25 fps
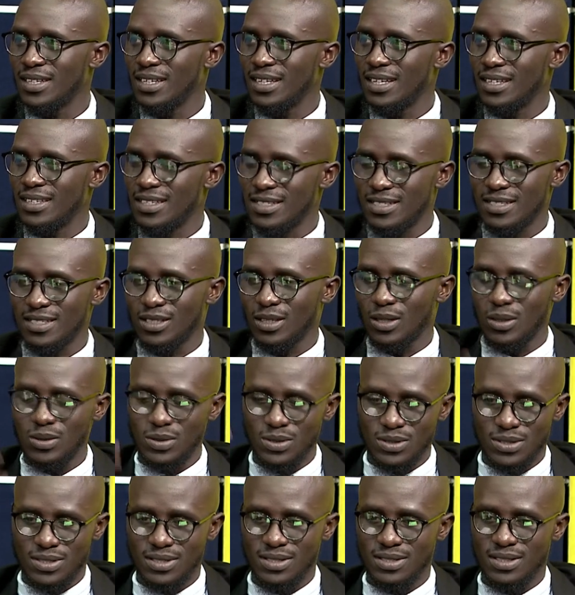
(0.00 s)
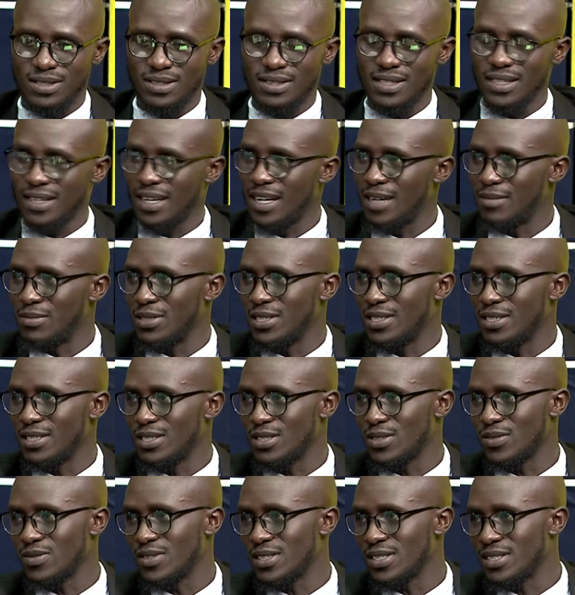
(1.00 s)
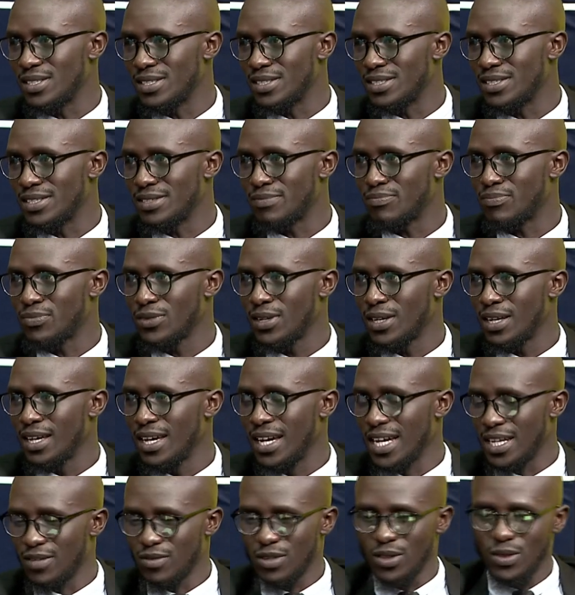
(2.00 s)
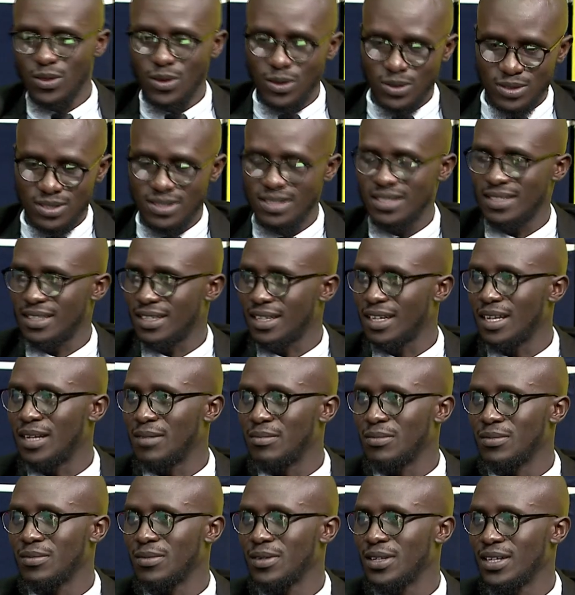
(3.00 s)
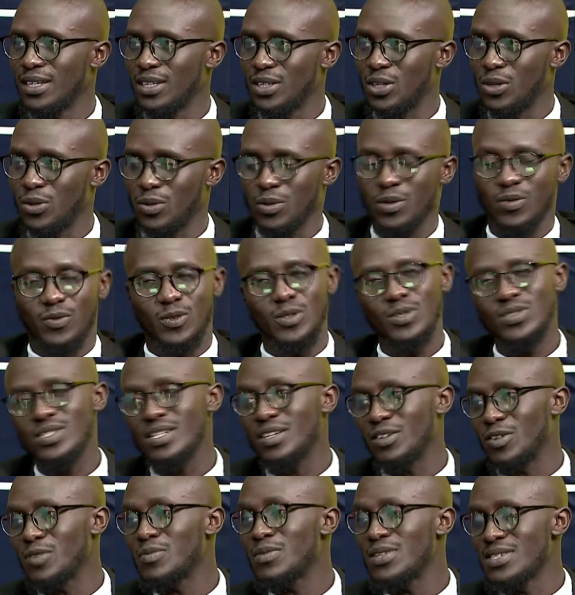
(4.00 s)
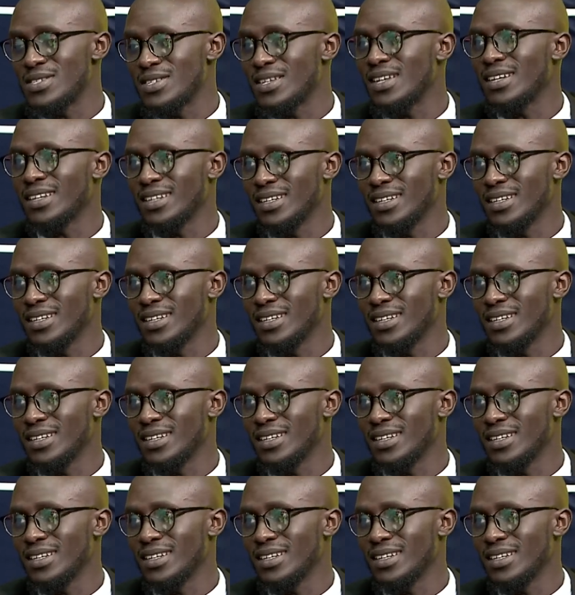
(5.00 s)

Mm-hmm. That includes the inhabitants of the city. Yes. And even those that come and go. Of course, Nairobi is